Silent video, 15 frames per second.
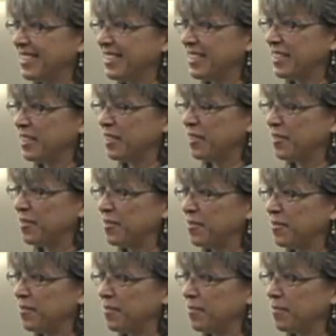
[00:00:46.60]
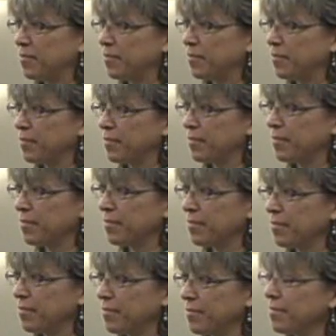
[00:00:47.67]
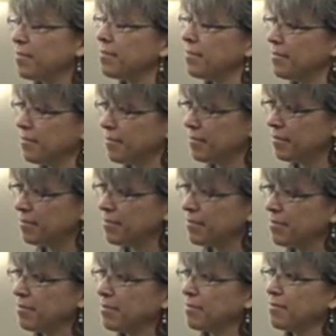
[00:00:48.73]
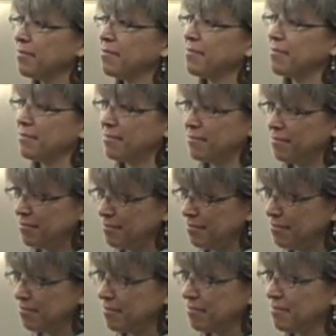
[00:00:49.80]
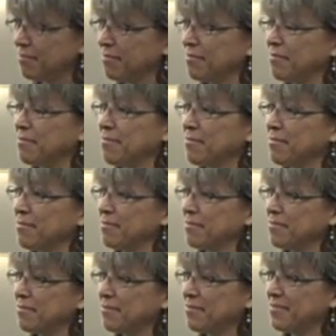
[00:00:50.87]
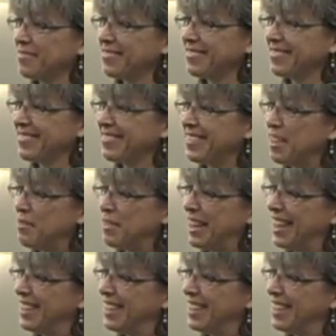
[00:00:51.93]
No words are spoken by the person on screen.